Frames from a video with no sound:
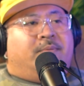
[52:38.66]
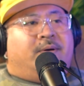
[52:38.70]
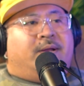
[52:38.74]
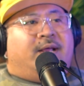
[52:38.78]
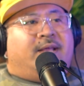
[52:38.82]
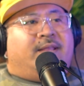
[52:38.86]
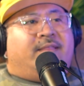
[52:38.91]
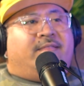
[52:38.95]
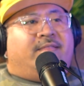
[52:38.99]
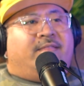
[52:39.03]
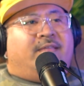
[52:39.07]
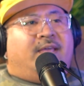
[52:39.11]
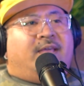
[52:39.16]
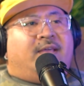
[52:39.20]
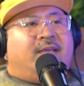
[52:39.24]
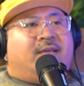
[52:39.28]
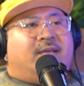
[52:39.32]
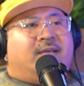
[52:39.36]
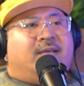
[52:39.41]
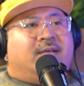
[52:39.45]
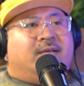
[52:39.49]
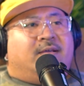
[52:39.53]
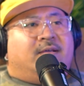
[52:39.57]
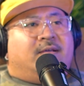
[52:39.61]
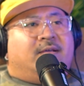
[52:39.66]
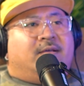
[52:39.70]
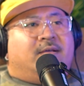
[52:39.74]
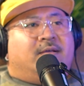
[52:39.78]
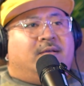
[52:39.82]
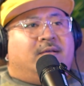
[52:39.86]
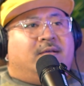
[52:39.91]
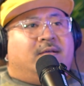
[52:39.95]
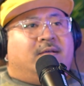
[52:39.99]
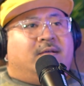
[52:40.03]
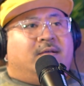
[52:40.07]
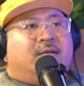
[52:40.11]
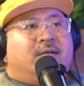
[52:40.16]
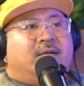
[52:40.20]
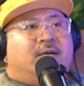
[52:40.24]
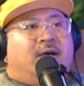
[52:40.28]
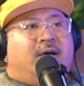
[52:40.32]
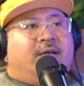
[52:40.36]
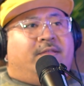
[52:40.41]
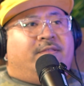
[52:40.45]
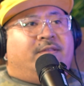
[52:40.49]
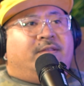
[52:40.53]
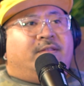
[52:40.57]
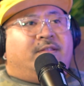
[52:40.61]
But I think
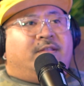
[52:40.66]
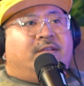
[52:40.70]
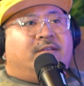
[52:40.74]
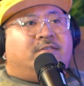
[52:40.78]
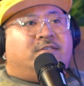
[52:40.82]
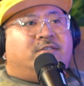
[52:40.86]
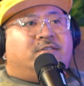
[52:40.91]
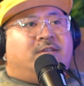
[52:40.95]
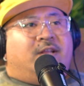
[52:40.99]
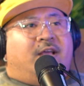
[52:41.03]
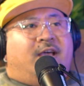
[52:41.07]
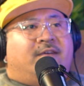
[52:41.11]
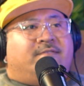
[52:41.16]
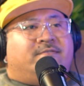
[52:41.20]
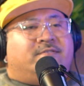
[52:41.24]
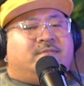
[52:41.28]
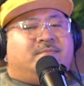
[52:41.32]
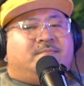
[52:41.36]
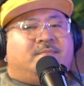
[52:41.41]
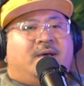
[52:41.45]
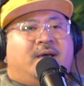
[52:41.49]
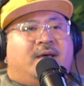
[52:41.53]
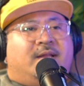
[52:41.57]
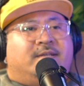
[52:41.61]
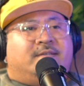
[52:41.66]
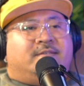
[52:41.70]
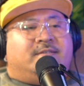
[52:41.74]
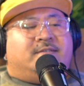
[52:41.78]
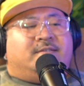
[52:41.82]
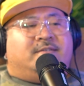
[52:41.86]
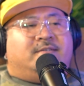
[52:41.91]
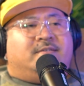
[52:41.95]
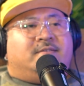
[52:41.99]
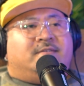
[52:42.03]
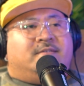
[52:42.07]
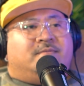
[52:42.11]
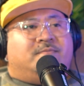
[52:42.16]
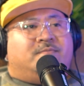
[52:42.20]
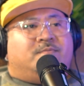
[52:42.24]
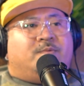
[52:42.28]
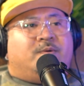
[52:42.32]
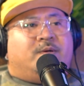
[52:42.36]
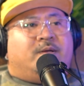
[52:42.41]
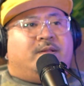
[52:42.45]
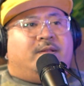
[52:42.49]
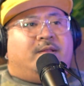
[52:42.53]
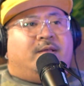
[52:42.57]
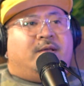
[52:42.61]
they should have some kind of system
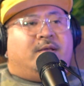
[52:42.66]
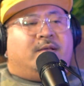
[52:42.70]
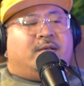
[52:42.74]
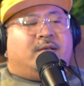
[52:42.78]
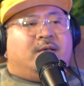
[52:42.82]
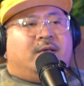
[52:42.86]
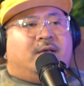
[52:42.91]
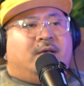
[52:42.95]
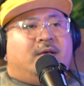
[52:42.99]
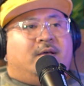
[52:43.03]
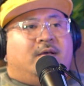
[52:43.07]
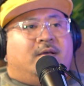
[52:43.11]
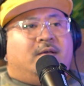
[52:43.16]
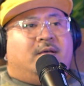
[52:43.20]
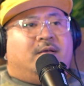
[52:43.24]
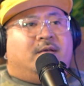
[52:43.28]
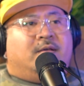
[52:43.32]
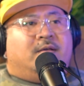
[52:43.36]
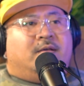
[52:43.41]
where like an